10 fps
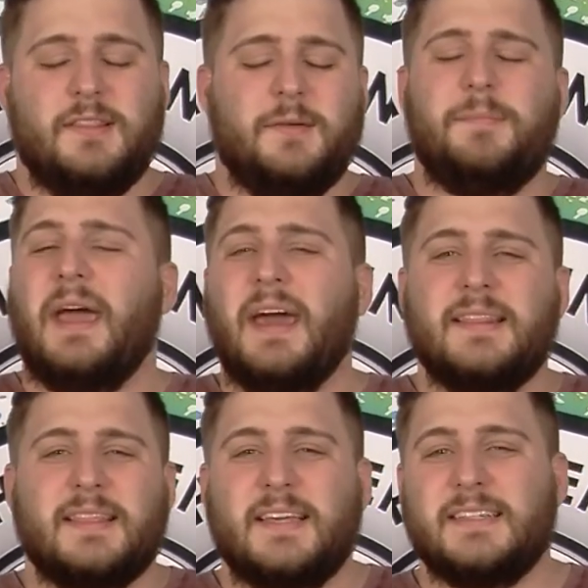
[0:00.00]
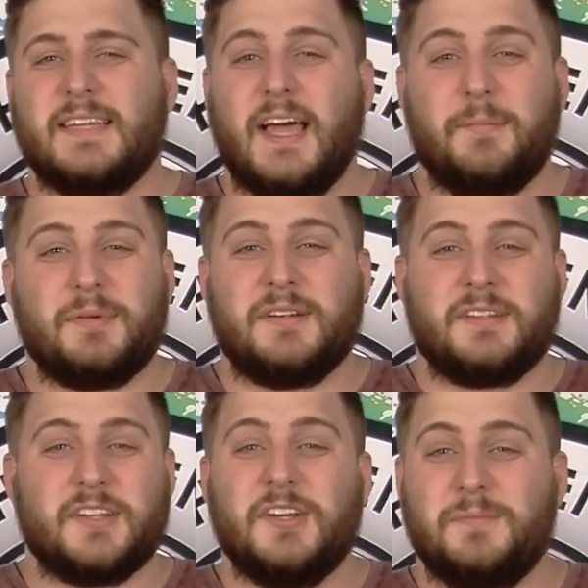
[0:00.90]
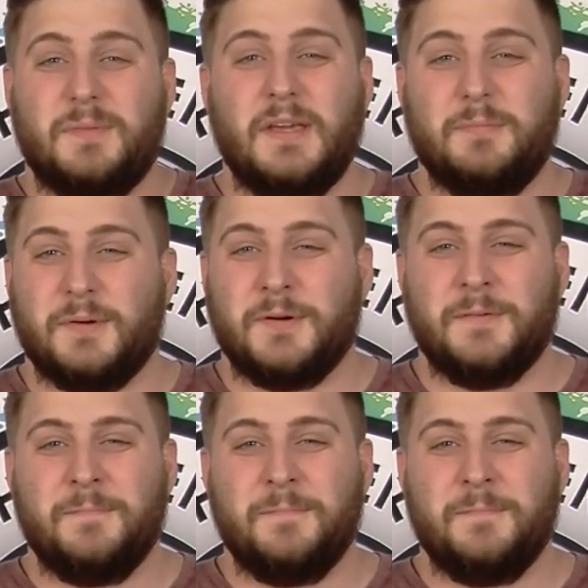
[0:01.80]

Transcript: the bad things happen to good people,